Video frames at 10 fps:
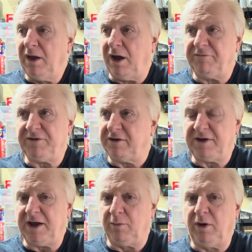I'll
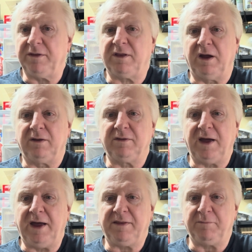tell you what, though,
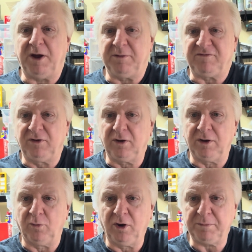at the moment, if you look on
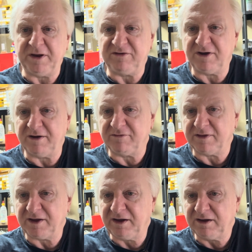the workbench over
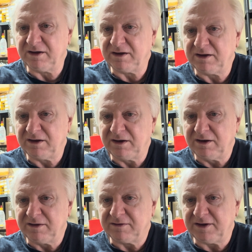there,
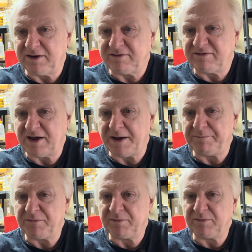there's
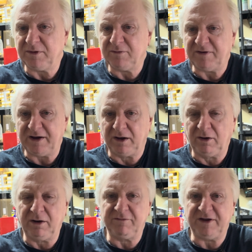we've had a
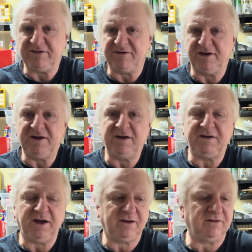lot of SD
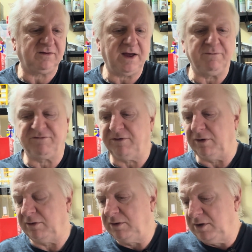detectors come
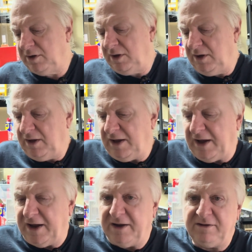through,
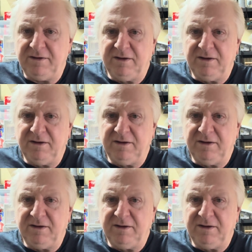and